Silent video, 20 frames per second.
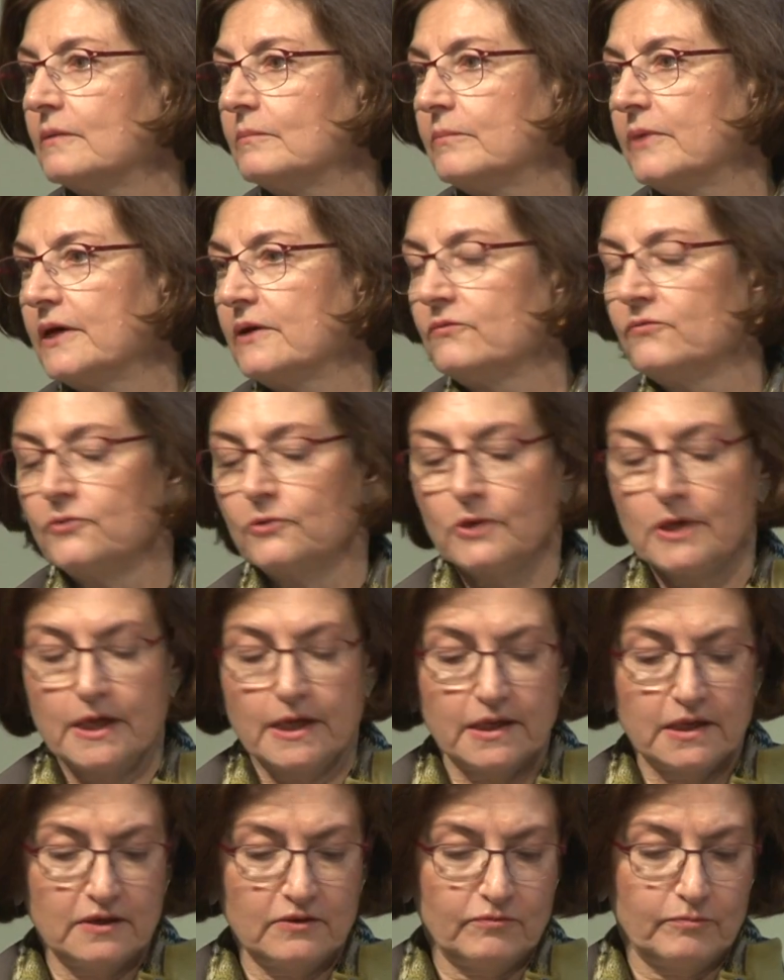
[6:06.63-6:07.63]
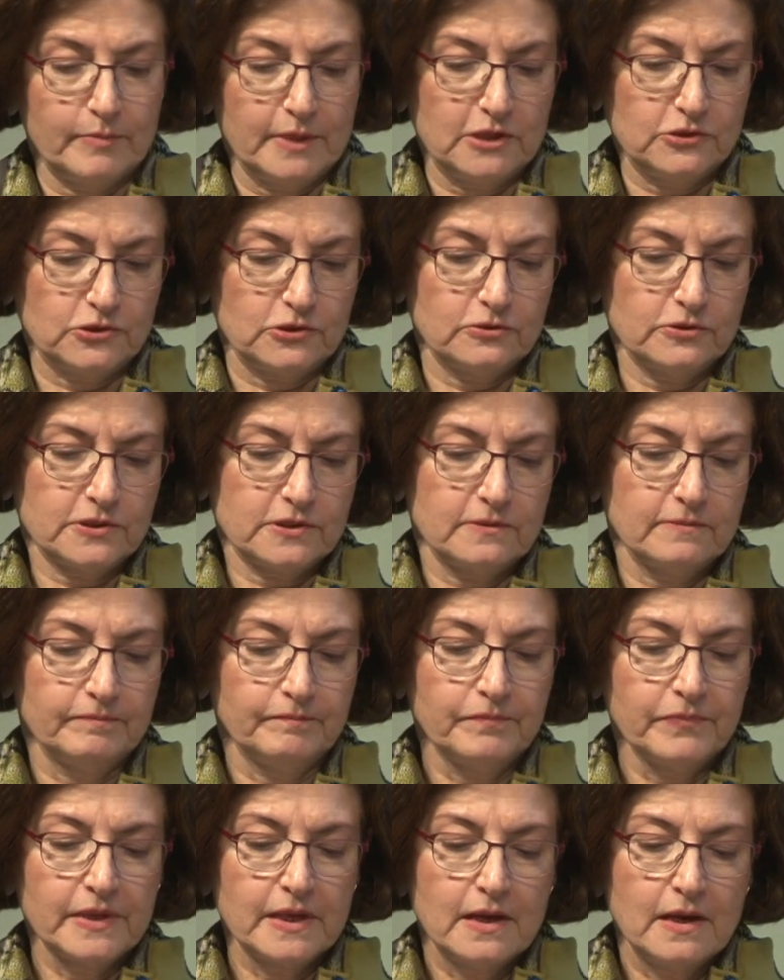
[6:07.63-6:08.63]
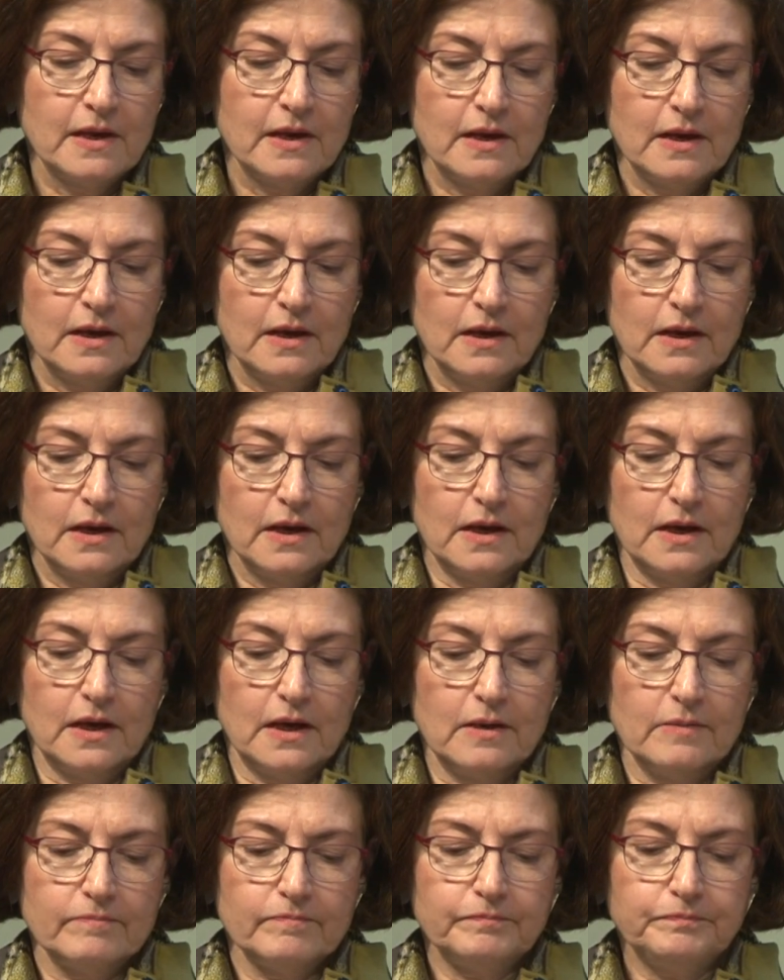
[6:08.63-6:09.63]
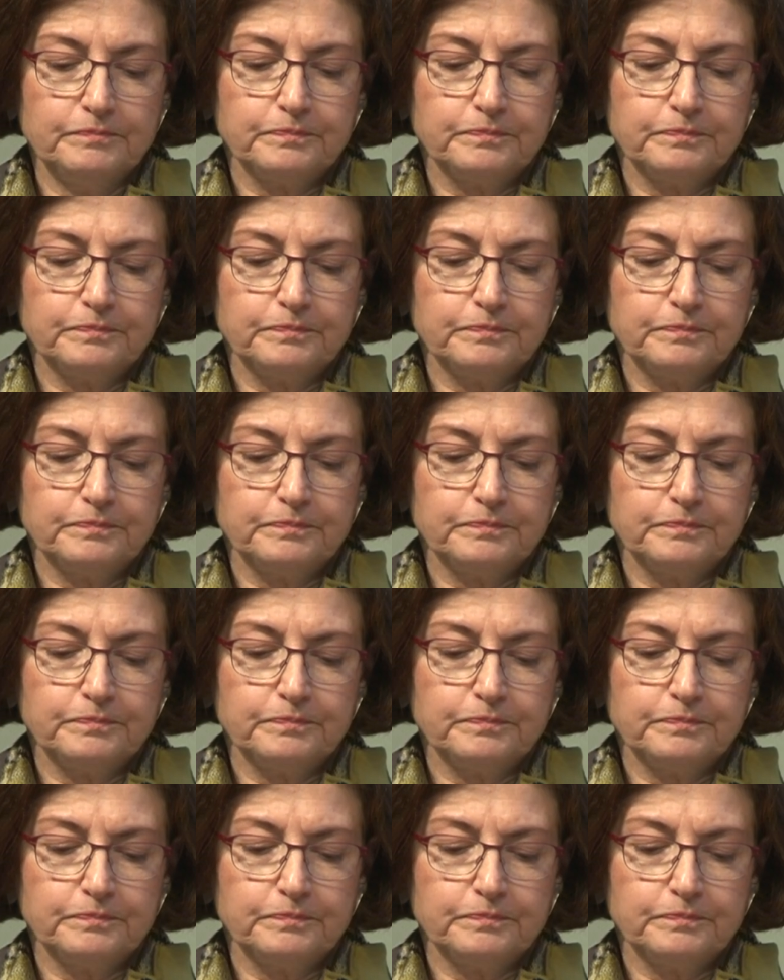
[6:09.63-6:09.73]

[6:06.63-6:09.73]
by a variety of measures. Um,